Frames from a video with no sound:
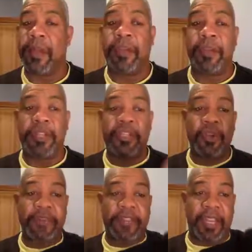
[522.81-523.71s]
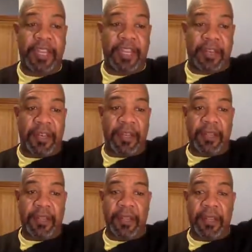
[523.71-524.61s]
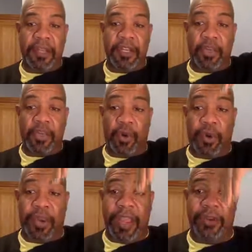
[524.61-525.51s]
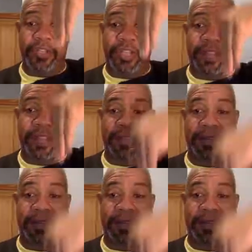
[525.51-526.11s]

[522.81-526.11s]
Because you have taken your energy